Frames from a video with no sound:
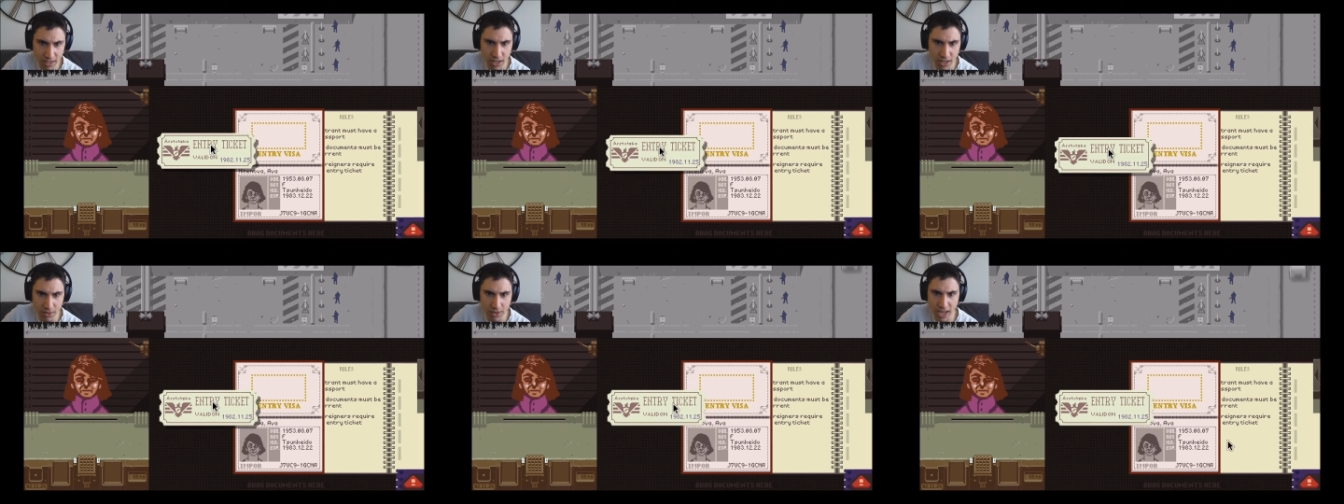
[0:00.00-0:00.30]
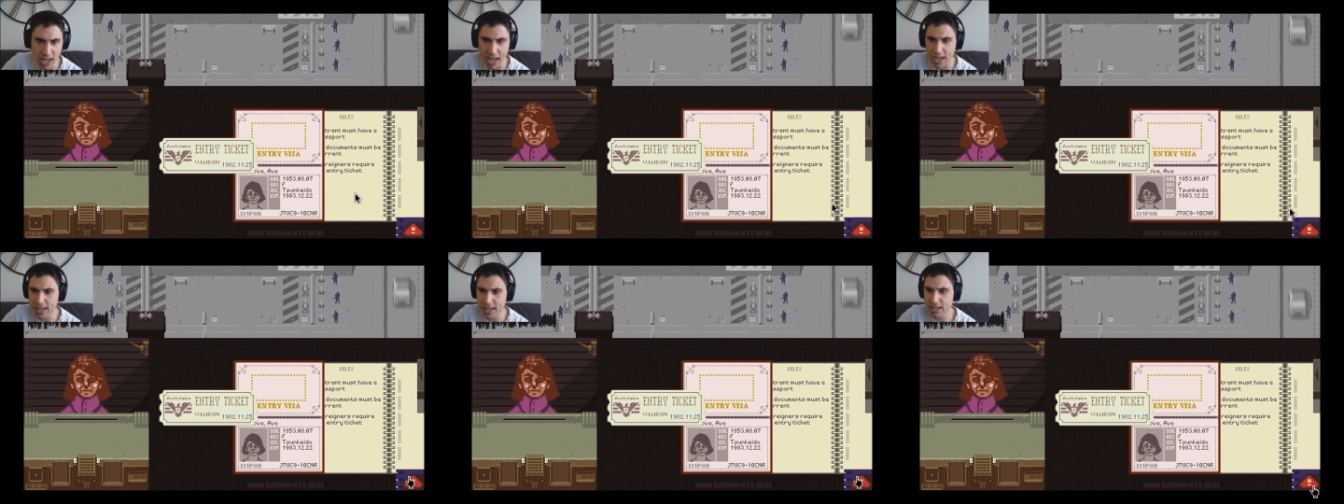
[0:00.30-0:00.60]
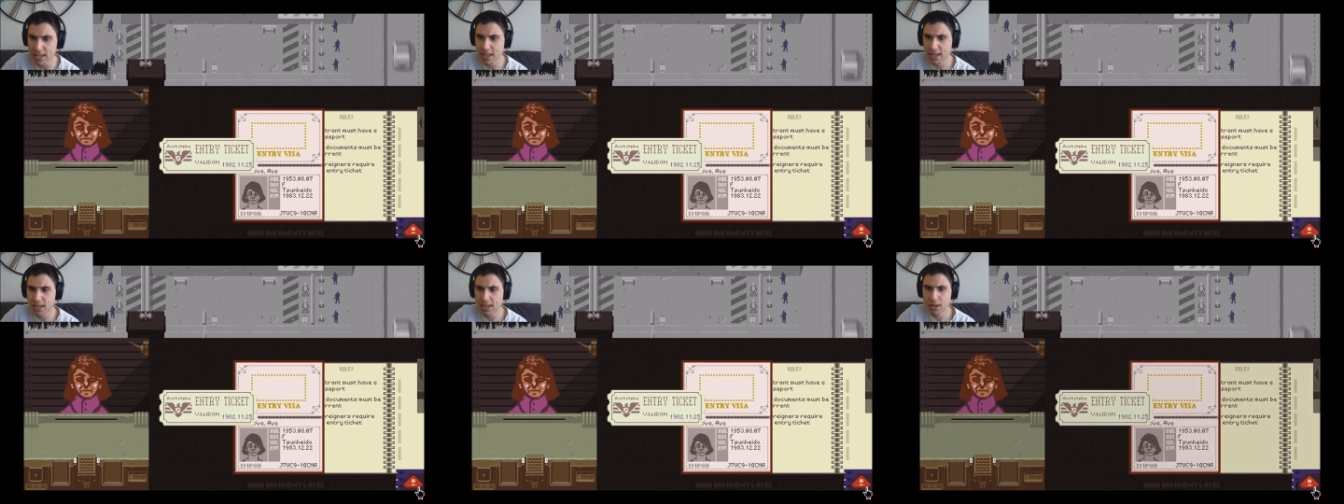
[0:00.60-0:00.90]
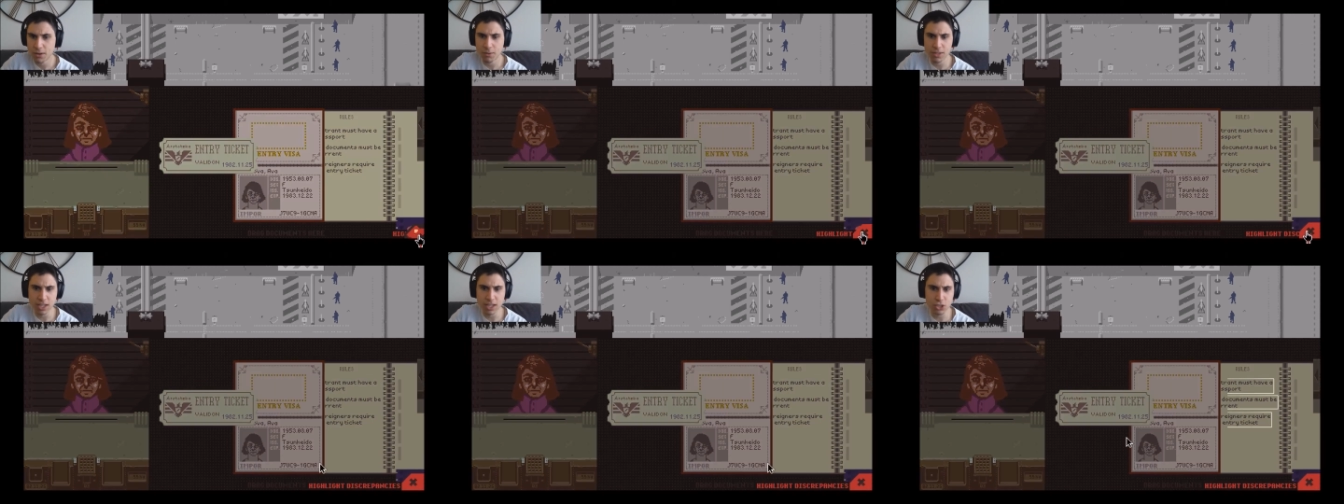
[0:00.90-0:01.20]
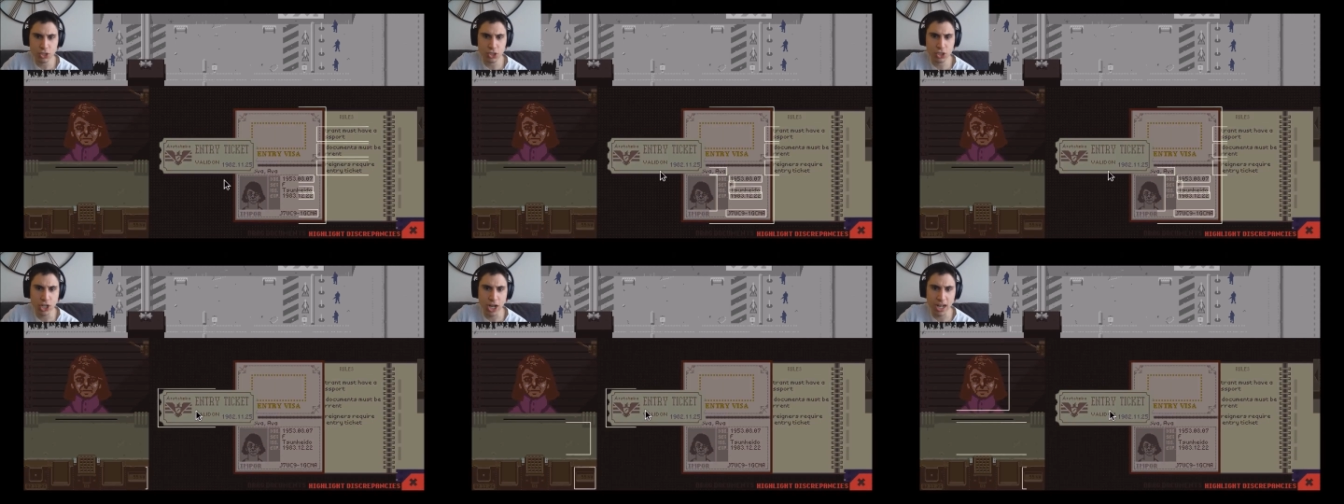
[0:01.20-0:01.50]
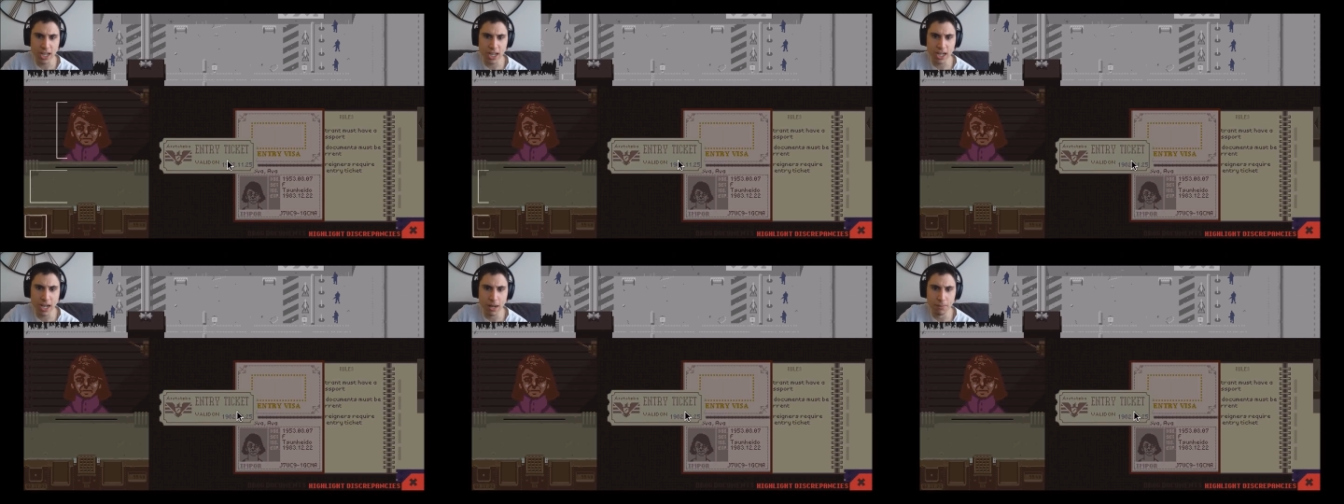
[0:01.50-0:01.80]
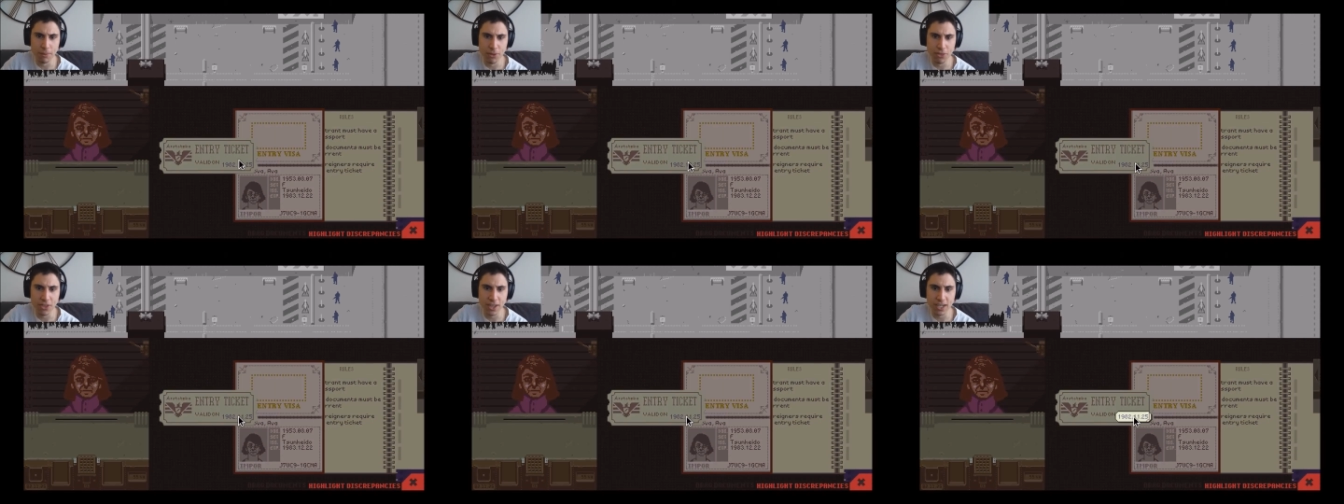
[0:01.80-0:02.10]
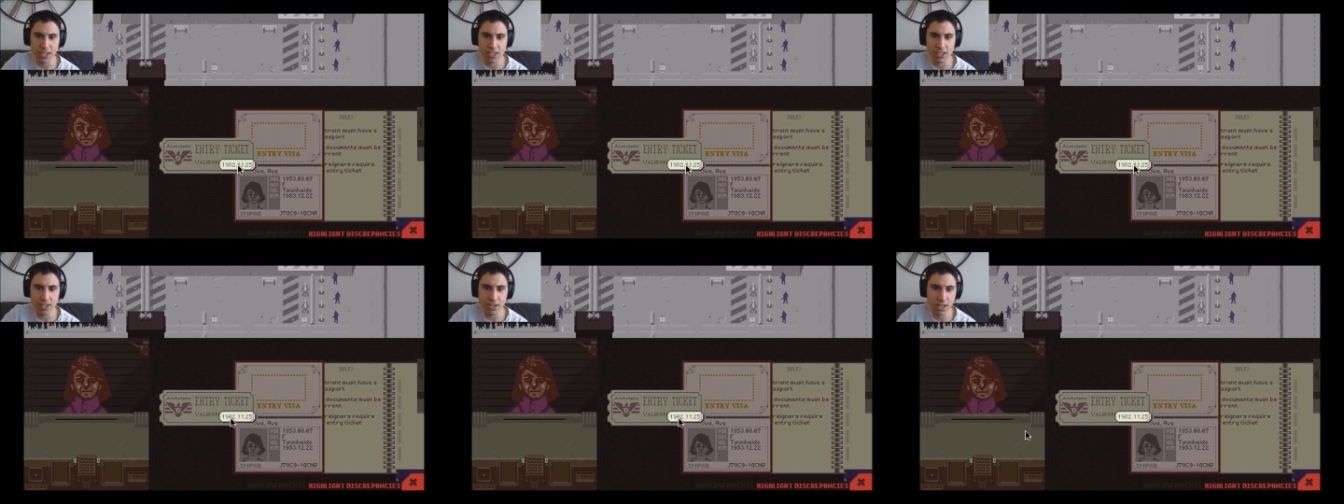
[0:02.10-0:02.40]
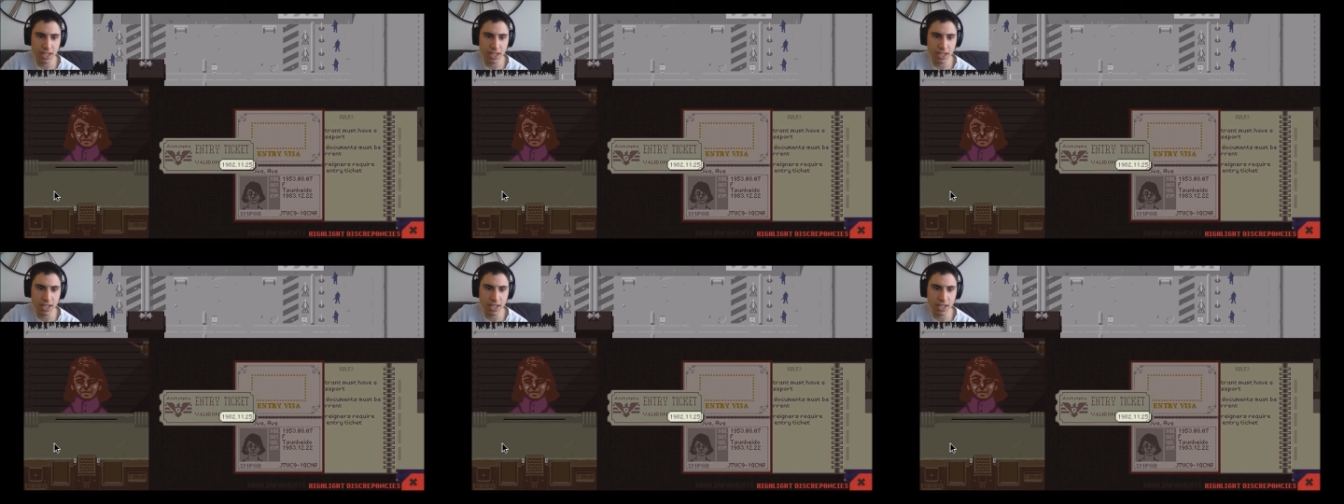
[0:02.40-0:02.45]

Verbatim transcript: Okay. Well, let's check a couple things here.